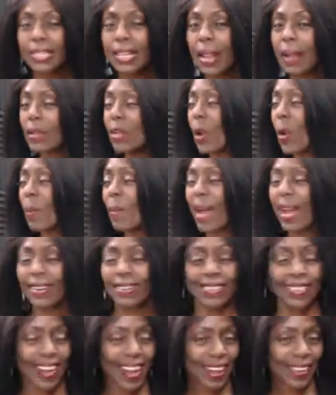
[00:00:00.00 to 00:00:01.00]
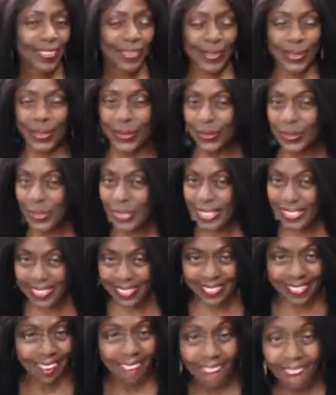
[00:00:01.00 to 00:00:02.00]
no matter how old
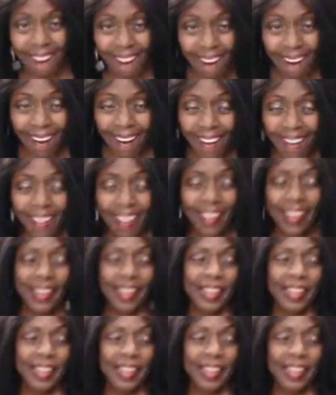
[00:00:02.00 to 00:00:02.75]
you are.